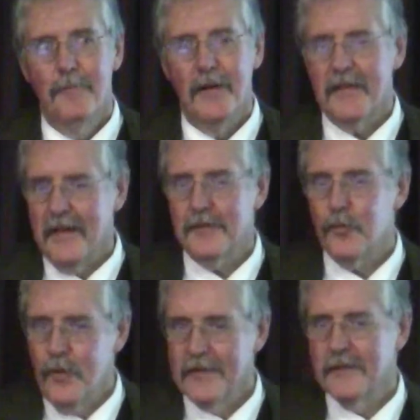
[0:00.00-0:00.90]
But that's
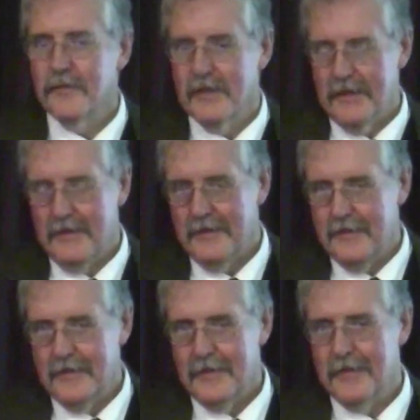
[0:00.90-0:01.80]
a relatively
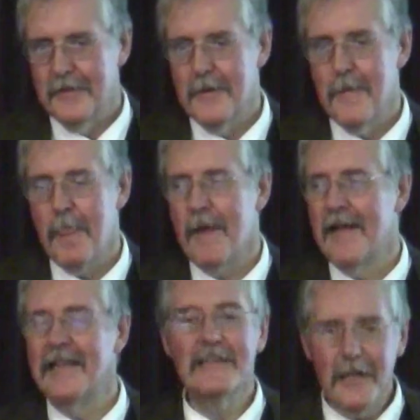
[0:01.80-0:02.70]

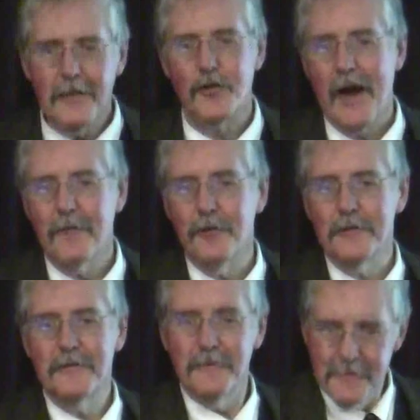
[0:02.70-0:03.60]
little
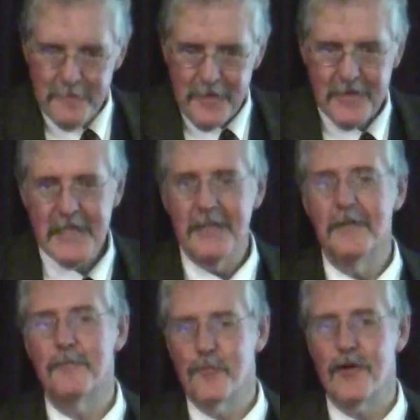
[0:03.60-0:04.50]
traveled,
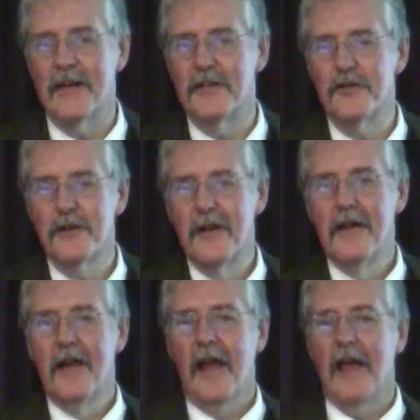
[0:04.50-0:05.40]
thin bridge.
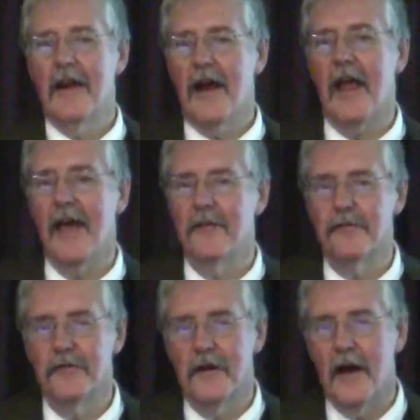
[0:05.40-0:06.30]
And
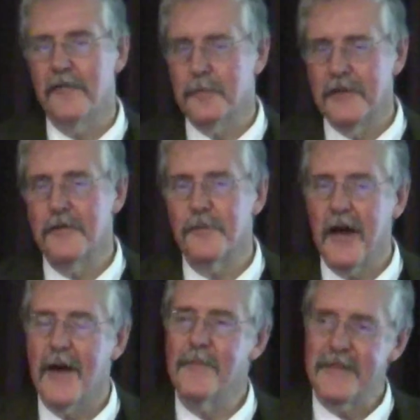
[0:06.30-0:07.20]
I've spent some
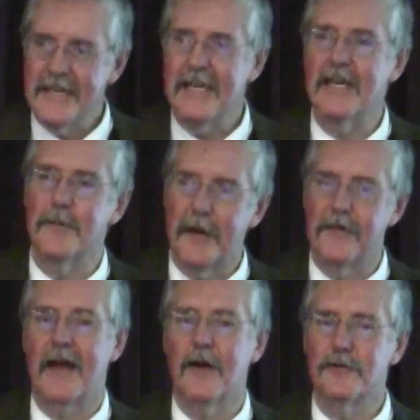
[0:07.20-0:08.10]
time thinking
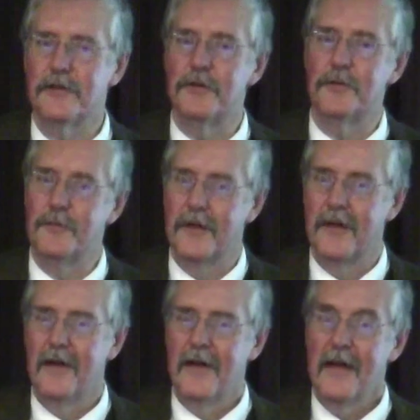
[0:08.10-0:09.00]
about how
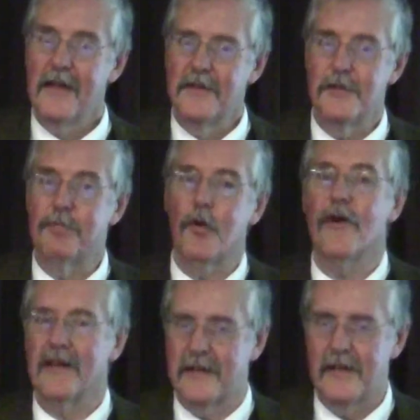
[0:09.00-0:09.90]
to
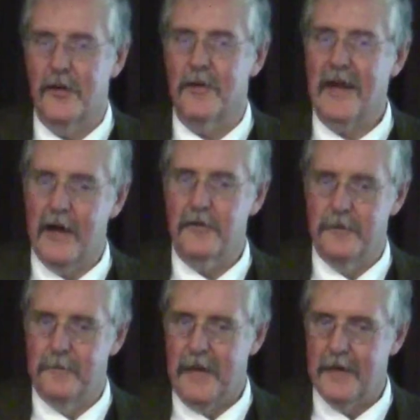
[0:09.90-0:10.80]
deploy it here and how
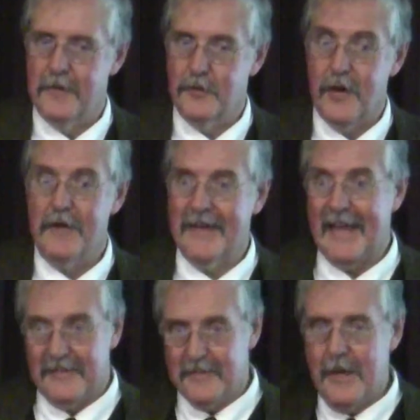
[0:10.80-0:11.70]
to try to
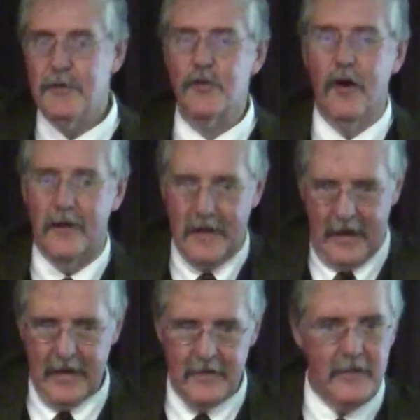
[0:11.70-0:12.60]
get schematron
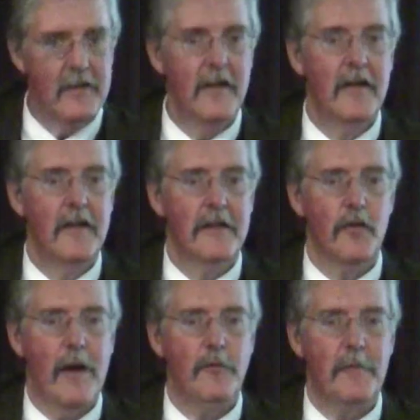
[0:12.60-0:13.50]
and the
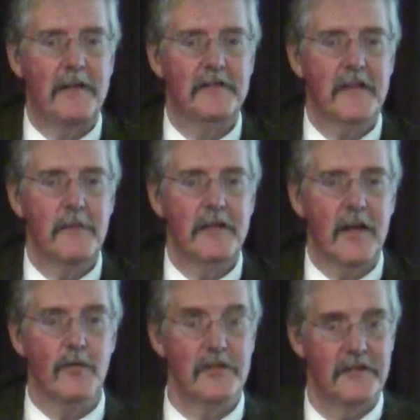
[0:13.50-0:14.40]
grammar-based schema
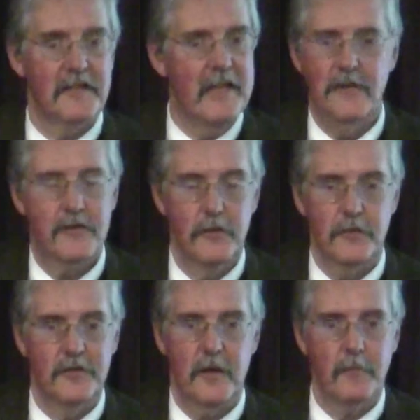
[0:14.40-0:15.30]
languages
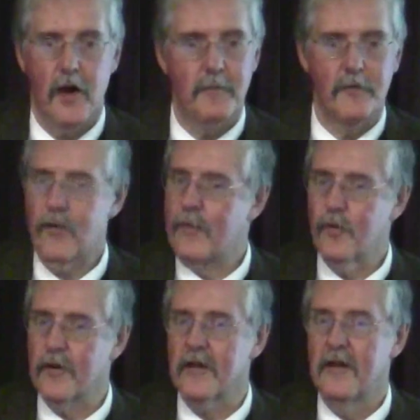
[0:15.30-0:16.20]
into some common
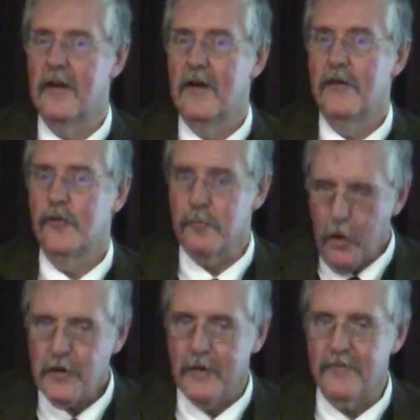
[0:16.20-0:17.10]
framework for
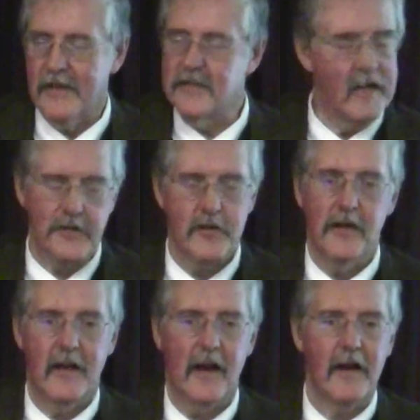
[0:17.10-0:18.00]
markup
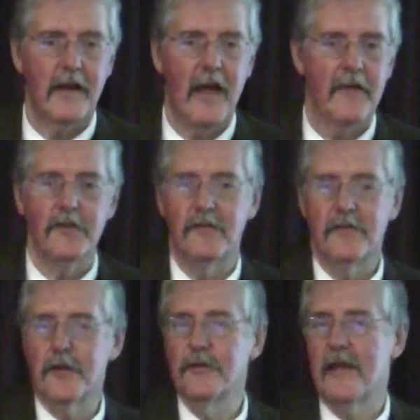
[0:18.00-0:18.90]
validation, and I haven't
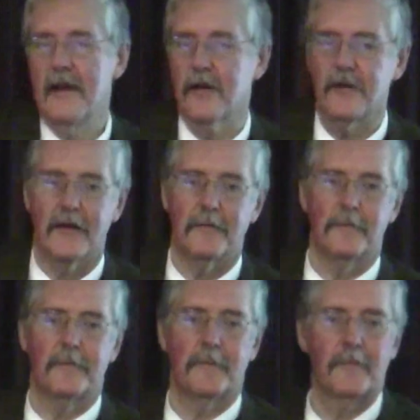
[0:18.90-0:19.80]
figured that out
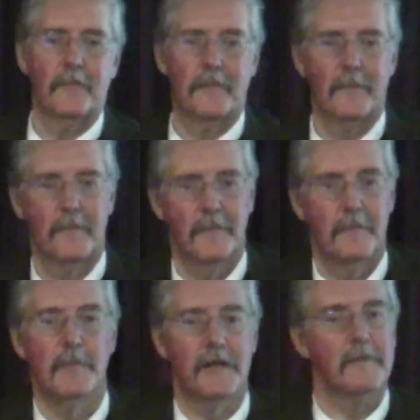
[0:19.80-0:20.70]

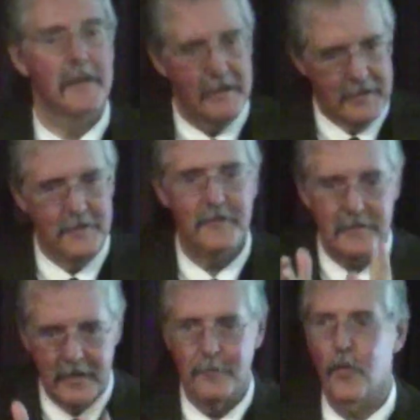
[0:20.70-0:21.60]
yet. But it is
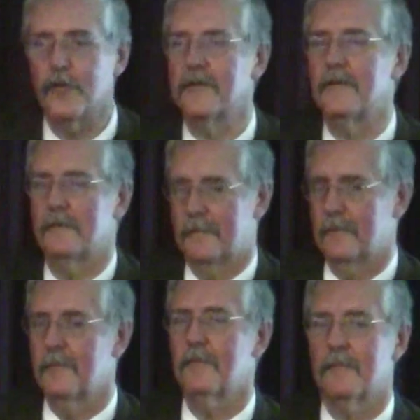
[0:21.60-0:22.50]
an important
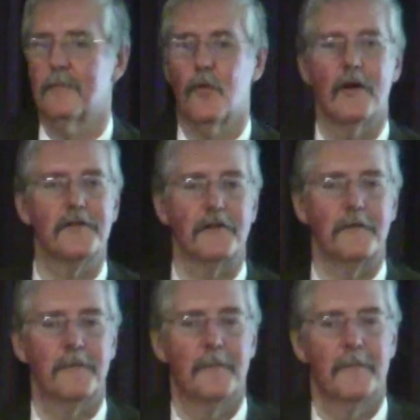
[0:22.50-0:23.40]
question.